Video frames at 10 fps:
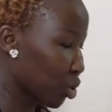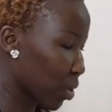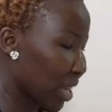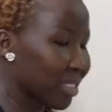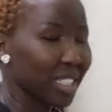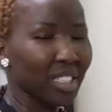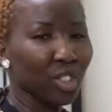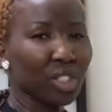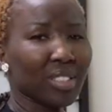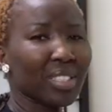dress
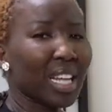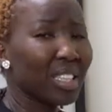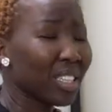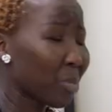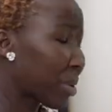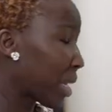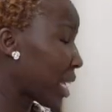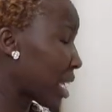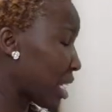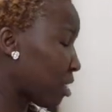is just a little
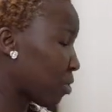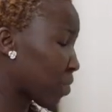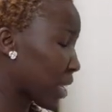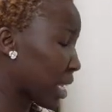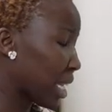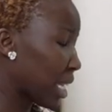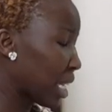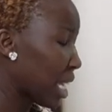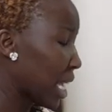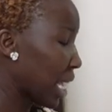bit
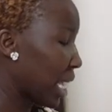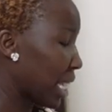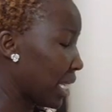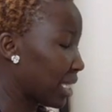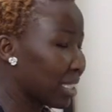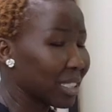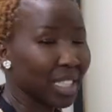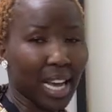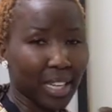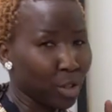ill-fitting, and
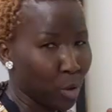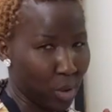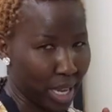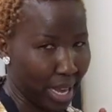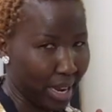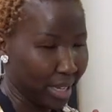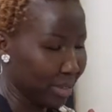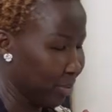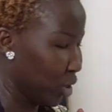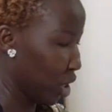I don't get
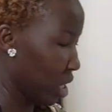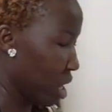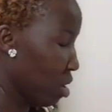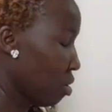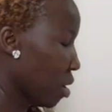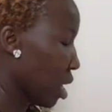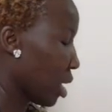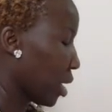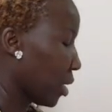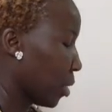it, you know?
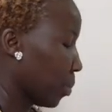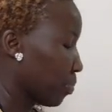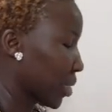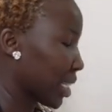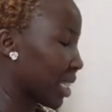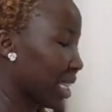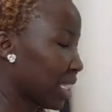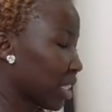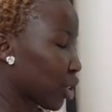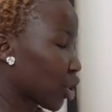I
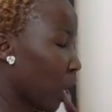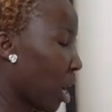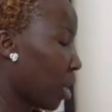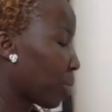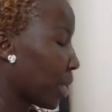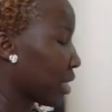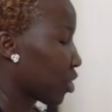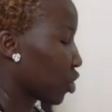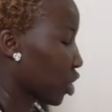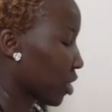think the top
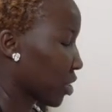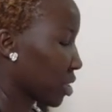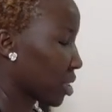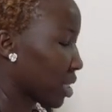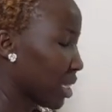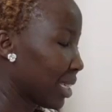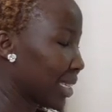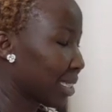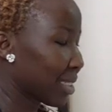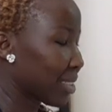is just,
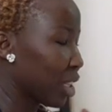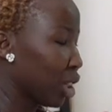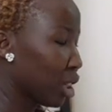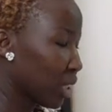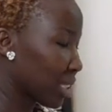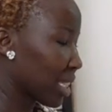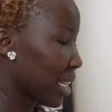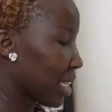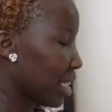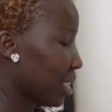it doesn't look
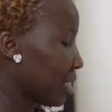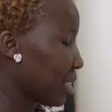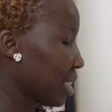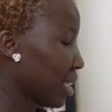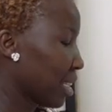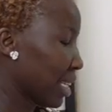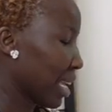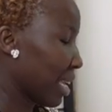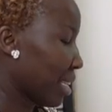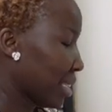nice,
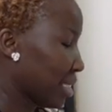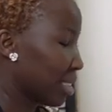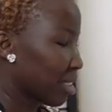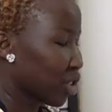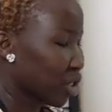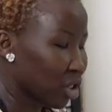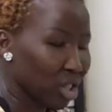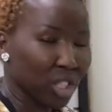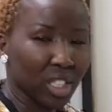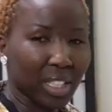and the
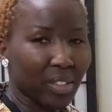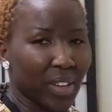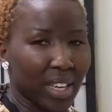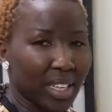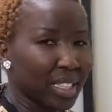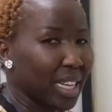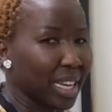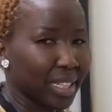skirt even,